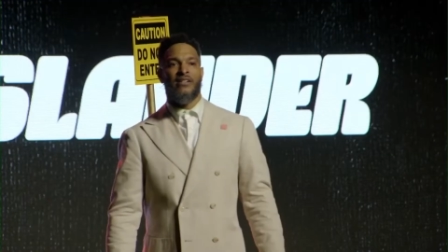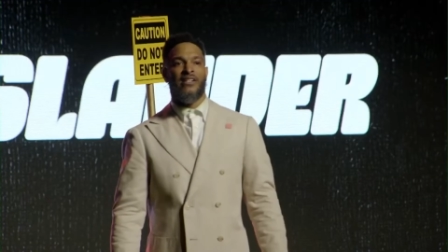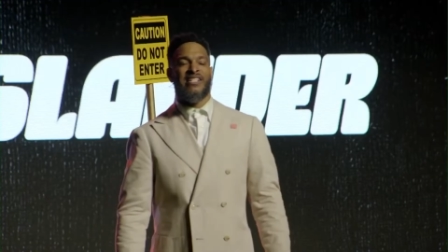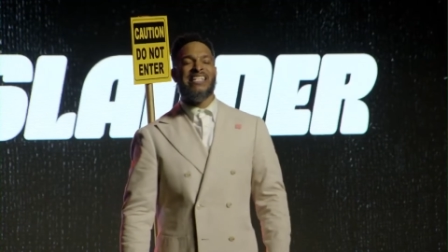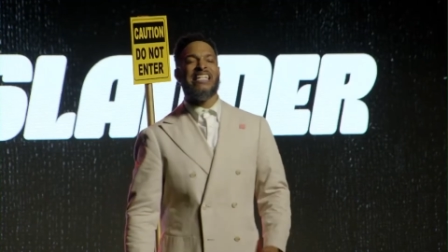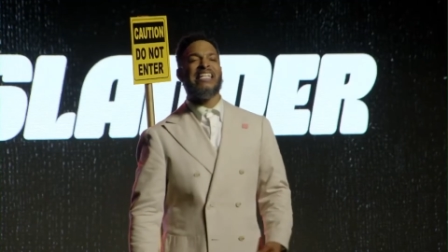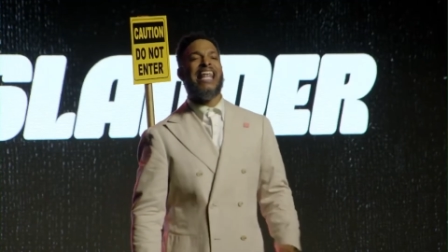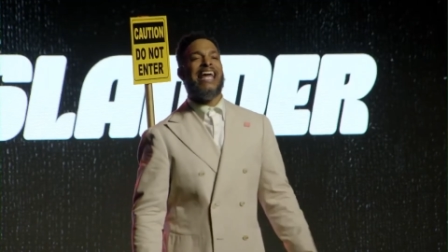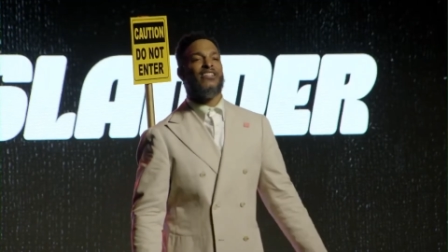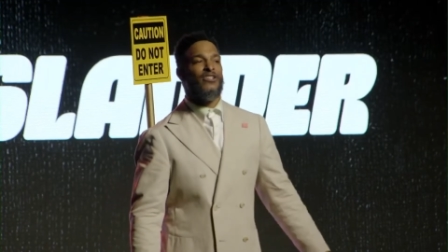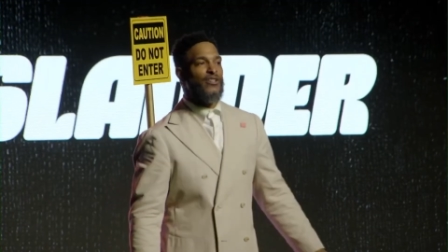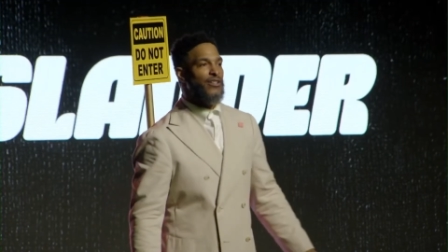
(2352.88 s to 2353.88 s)

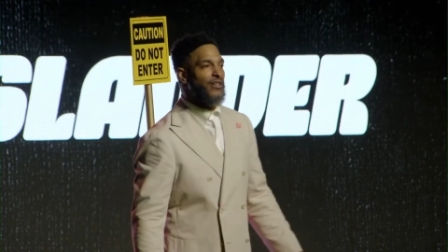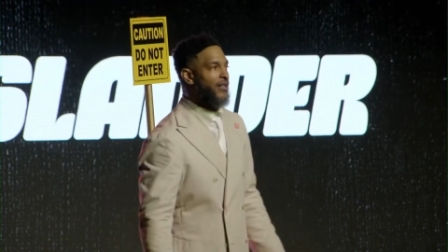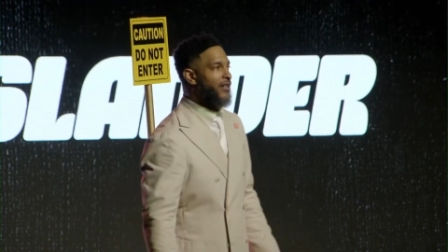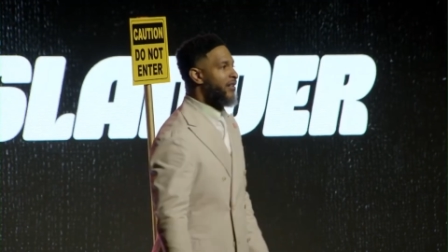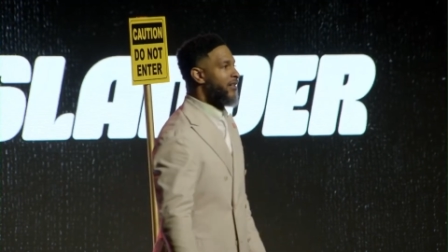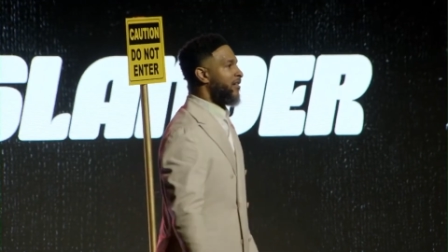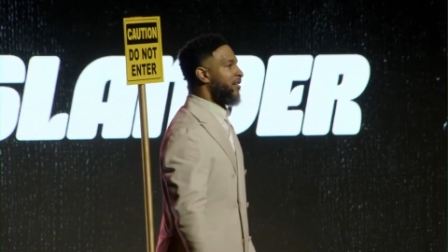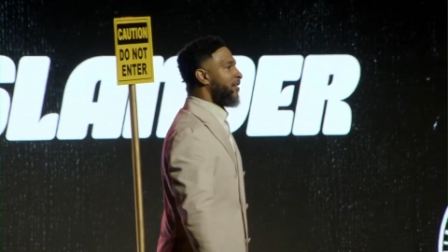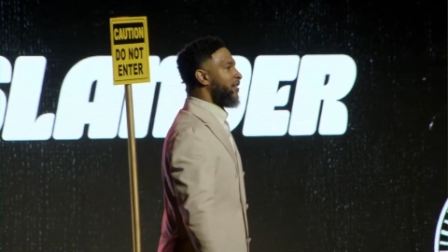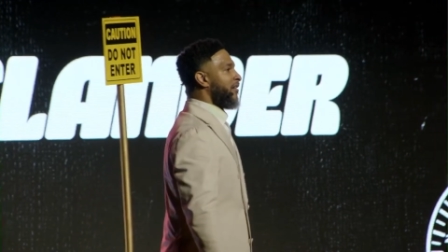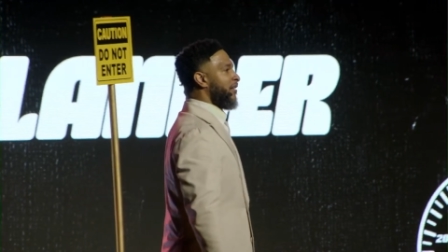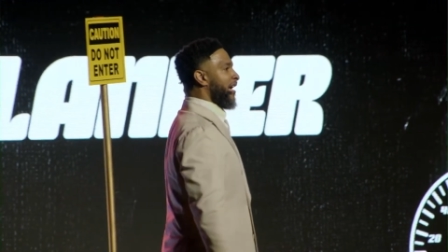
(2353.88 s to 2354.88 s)
Slander.
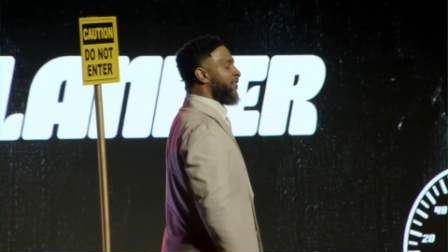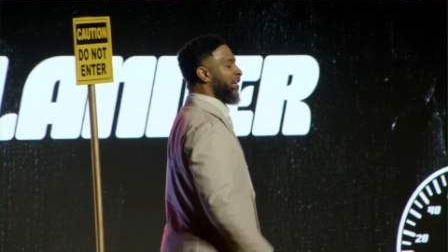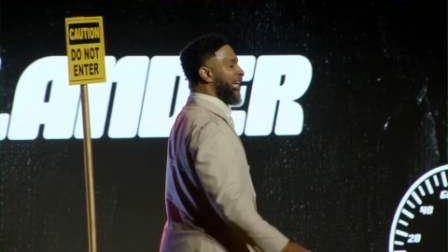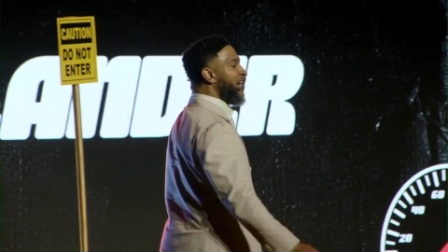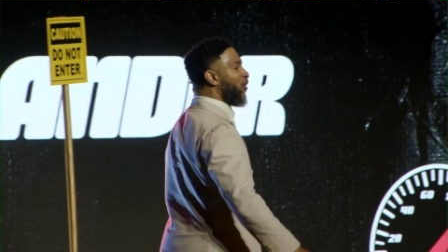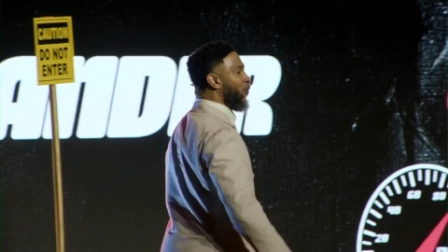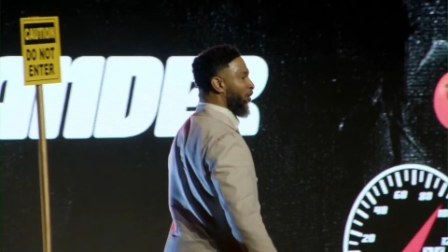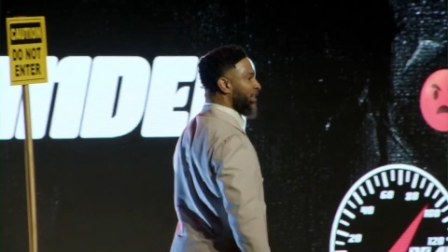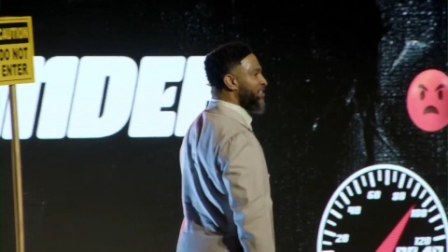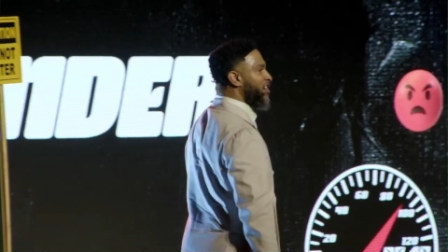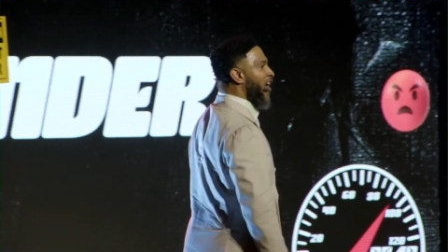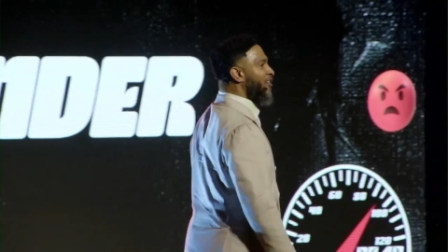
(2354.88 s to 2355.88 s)
In the legal world,
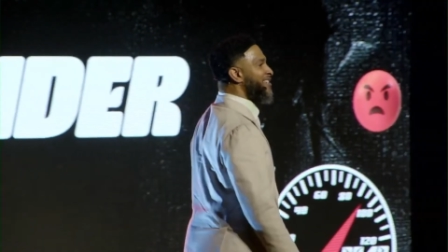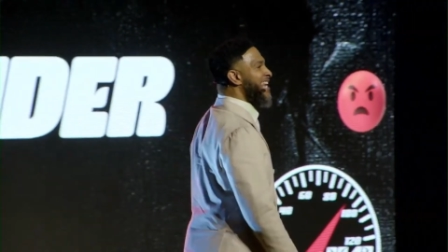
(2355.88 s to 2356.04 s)
it's called